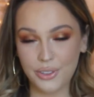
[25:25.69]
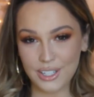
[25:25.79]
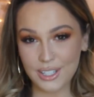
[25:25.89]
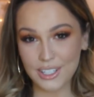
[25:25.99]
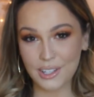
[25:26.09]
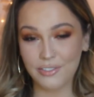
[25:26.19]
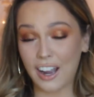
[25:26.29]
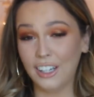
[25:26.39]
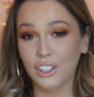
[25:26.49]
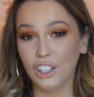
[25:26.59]
this is the
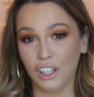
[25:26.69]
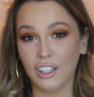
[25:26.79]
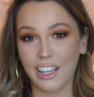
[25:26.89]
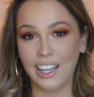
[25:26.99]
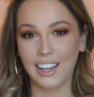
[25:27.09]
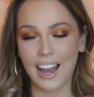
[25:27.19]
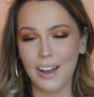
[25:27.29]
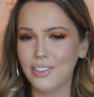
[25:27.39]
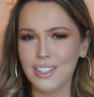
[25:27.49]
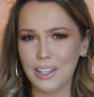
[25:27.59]
final look, and
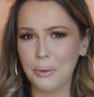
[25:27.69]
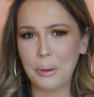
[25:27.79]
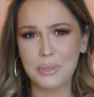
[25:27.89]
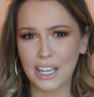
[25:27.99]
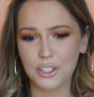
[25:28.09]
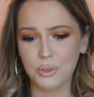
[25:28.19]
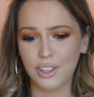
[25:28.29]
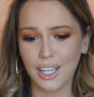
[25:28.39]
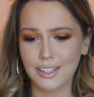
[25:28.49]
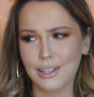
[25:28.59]
obviously I'm obsessed with
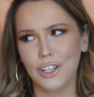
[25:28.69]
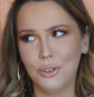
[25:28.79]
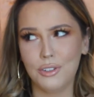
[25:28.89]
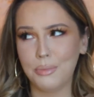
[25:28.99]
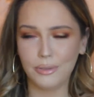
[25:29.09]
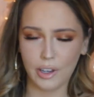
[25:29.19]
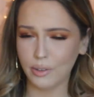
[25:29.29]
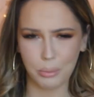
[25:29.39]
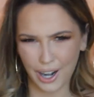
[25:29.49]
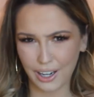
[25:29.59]
it because I used my
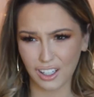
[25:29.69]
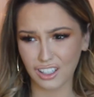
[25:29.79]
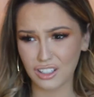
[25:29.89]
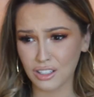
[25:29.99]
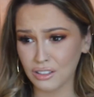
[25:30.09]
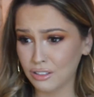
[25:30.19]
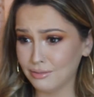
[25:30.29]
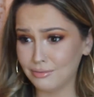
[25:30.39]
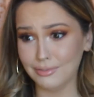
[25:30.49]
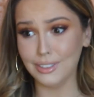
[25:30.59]
favorite products.
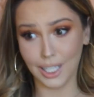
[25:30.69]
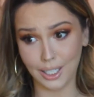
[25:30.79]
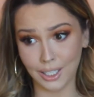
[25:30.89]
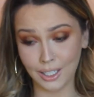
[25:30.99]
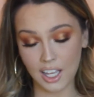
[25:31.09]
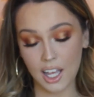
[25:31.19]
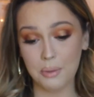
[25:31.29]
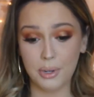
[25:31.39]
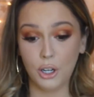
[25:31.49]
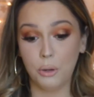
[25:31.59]
Duh.
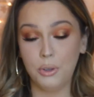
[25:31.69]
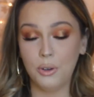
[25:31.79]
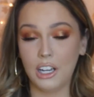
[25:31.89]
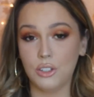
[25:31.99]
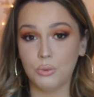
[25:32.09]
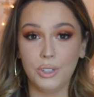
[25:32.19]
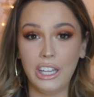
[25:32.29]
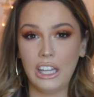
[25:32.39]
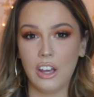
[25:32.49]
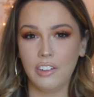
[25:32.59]
But I hope you guys
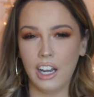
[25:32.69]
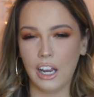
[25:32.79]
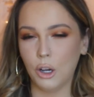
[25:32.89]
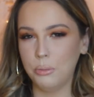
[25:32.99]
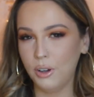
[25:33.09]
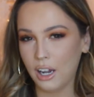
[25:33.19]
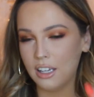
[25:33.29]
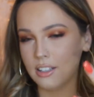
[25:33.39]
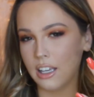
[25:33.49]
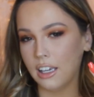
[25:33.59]
really love it, and I hope you
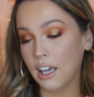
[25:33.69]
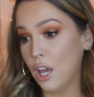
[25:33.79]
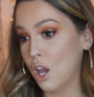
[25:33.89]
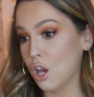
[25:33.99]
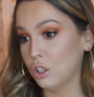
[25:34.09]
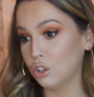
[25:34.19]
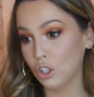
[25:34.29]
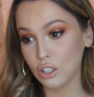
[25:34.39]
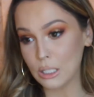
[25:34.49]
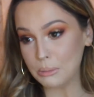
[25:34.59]
guys like
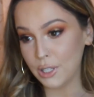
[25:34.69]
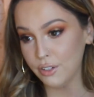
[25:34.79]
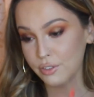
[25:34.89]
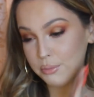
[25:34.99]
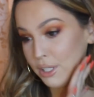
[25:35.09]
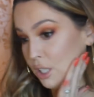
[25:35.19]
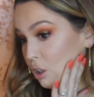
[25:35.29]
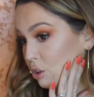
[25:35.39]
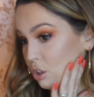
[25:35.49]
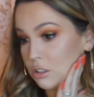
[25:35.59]
learn something from me
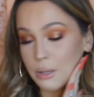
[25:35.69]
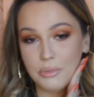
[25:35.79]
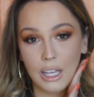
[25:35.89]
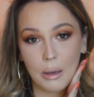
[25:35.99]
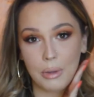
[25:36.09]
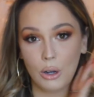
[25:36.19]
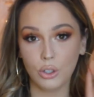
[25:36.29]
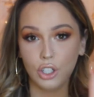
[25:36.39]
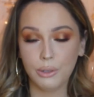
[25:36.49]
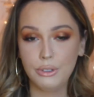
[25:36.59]
or learn something about
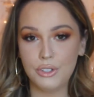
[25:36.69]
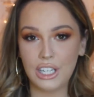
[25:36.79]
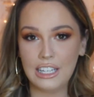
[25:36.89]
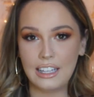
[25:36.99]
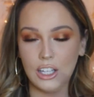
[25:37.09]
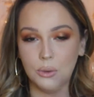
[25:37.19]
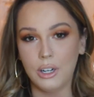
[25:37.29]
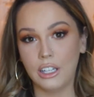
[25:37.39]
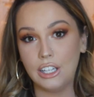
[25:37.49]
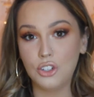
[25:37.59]
your routine that you
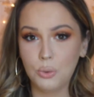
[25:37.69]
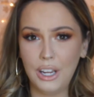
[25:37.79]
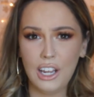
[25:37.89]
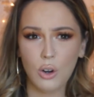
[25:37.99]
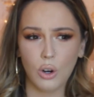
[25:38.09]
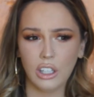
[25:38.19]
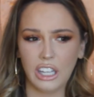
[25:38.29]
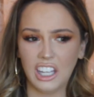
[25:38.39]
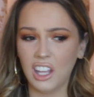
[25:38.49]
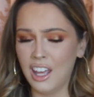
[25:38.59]
want to like tweak, or
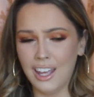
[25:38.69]
like